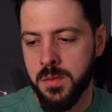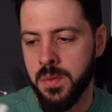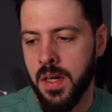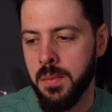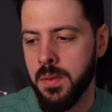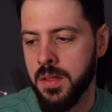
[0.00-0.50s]

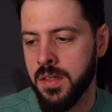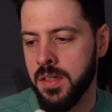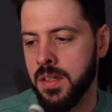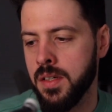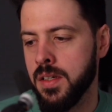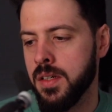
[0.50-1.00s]
properly
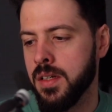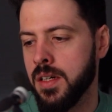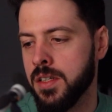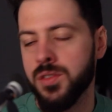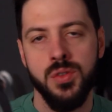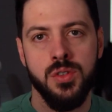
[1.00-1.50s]

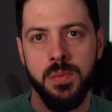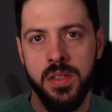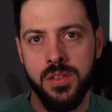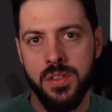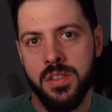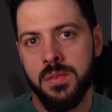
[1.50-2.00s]
and do some
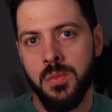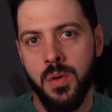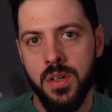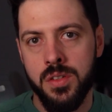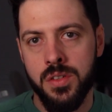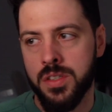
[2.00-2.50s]

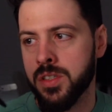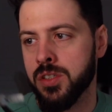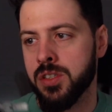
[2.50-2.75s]
more interesting